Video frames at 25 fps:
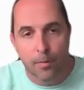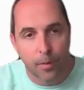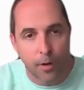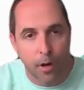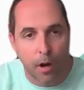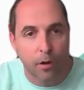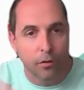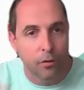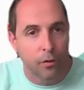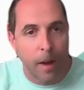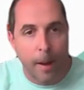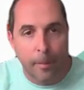but
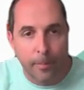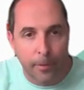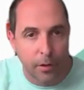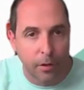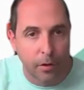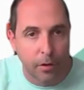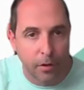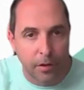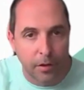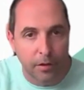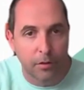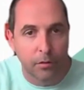also
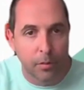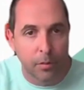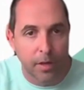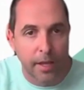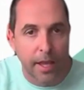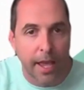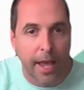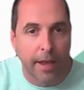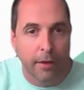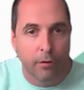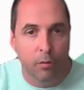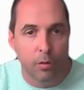opportunities to
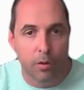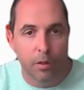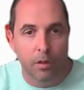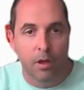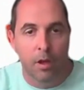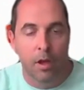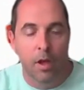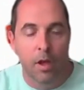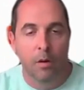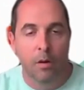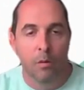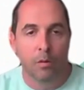engage
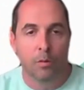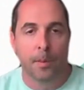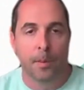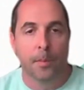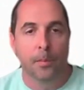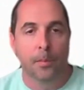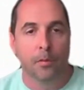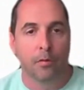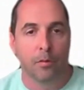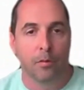with people